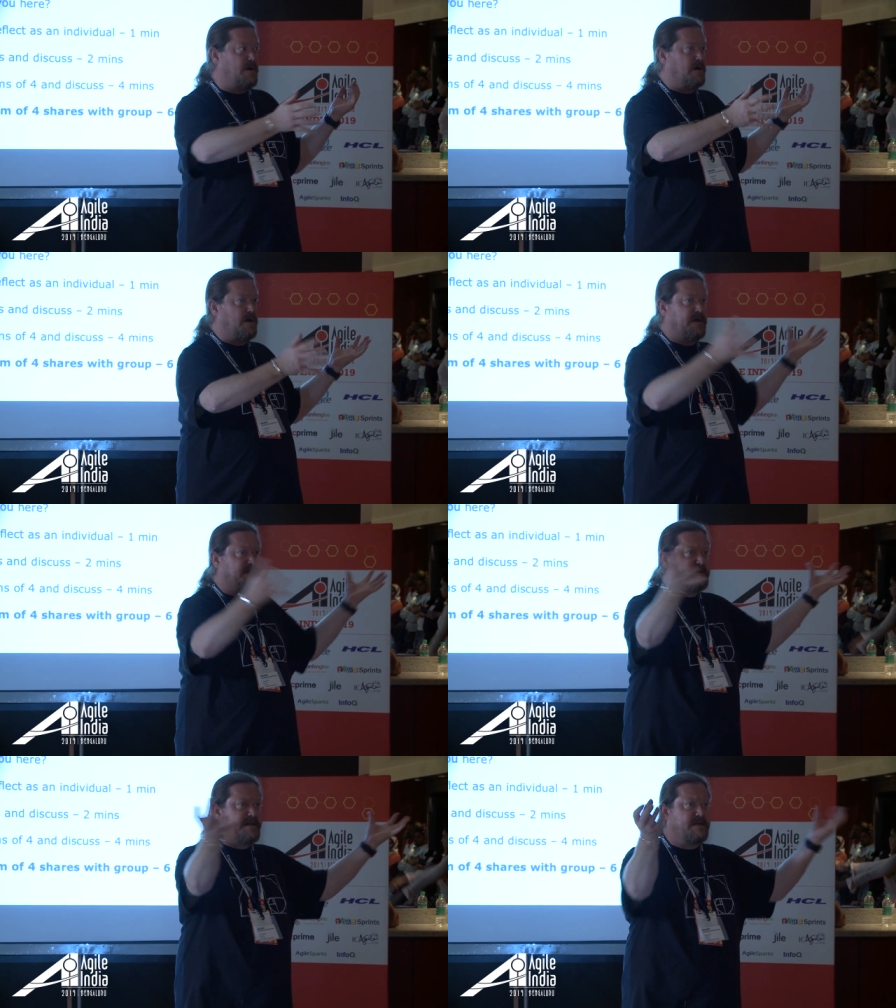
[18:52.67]

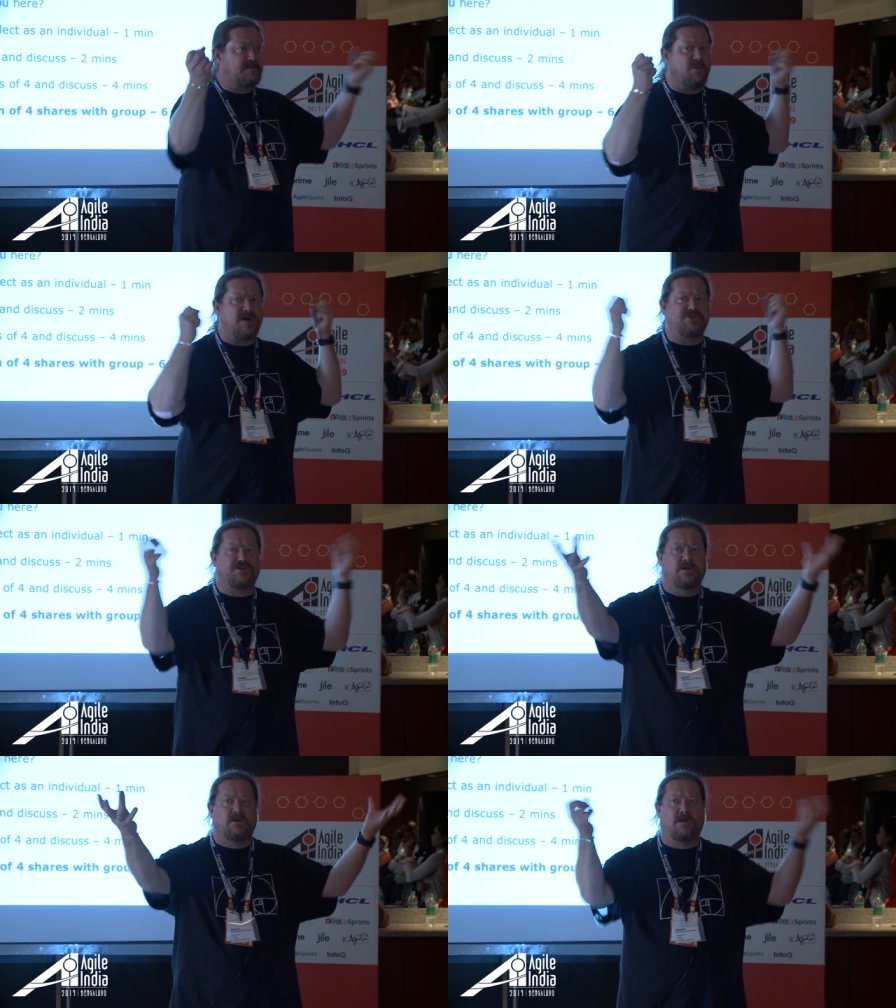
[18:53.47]
It's to get as
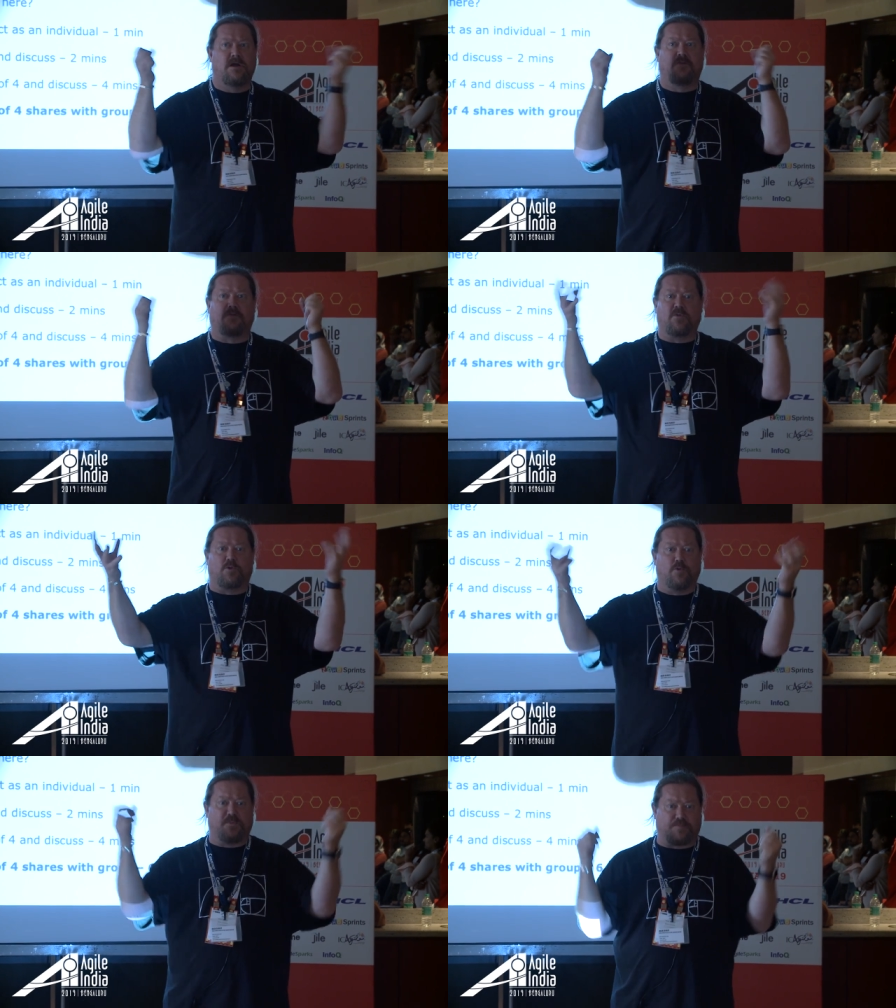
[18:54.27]
much from the
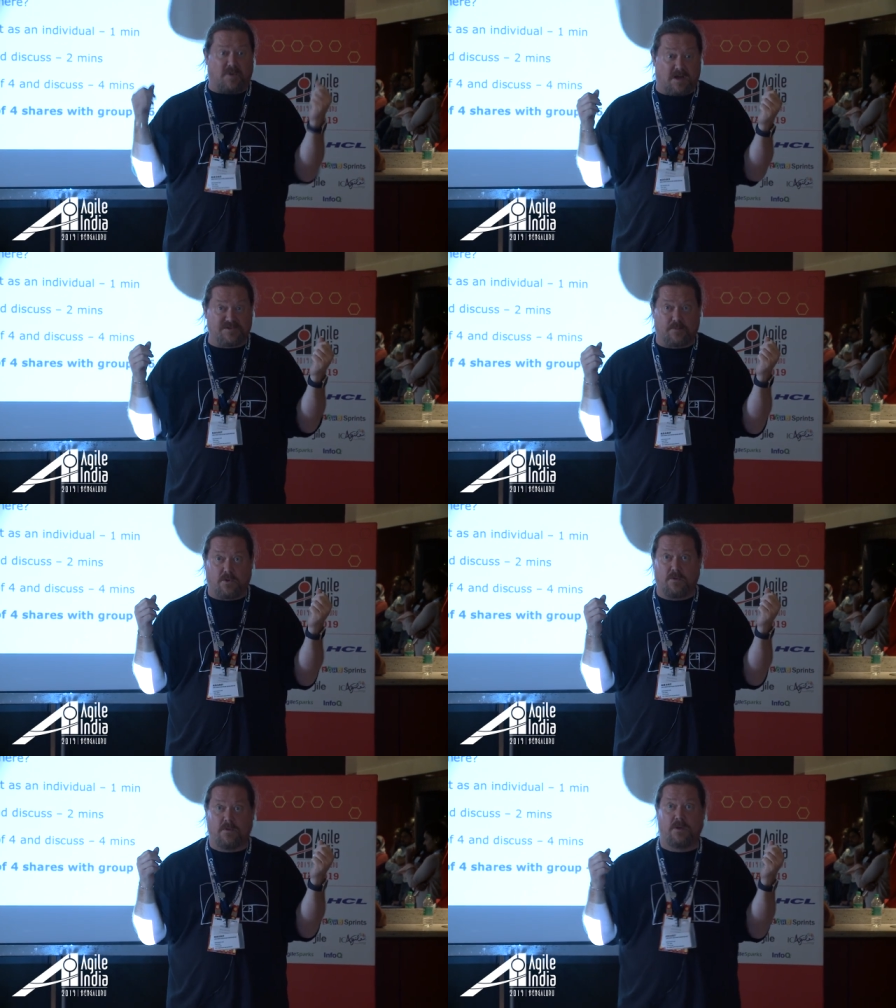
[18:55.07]
group as
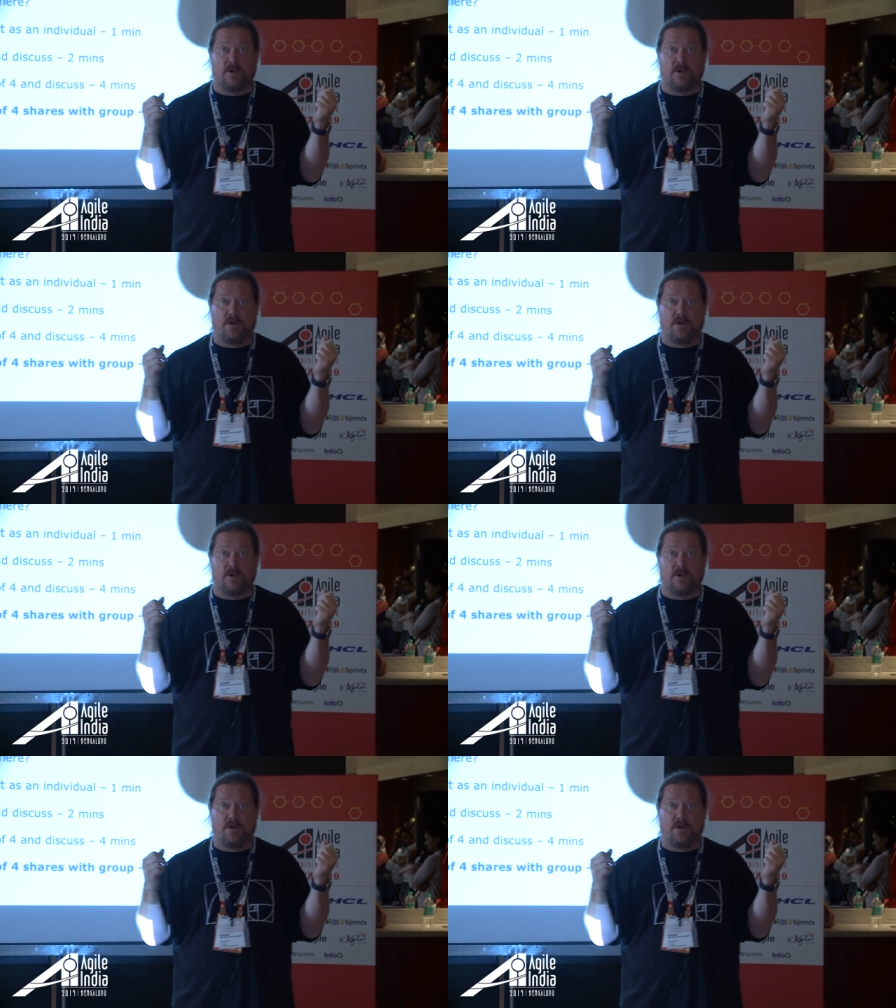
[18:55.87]
possible.